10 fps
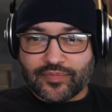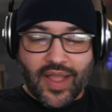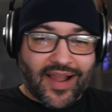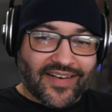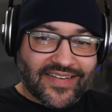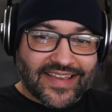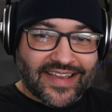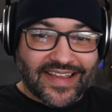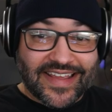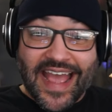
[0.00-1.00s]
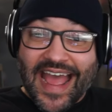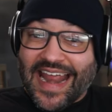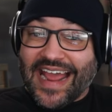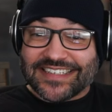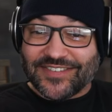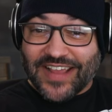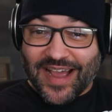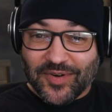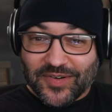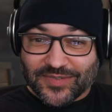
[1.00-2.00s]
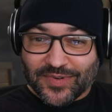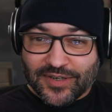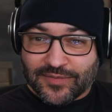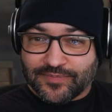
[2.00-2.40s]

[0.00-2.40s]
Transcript: I like it. Yeah, and active camo as well.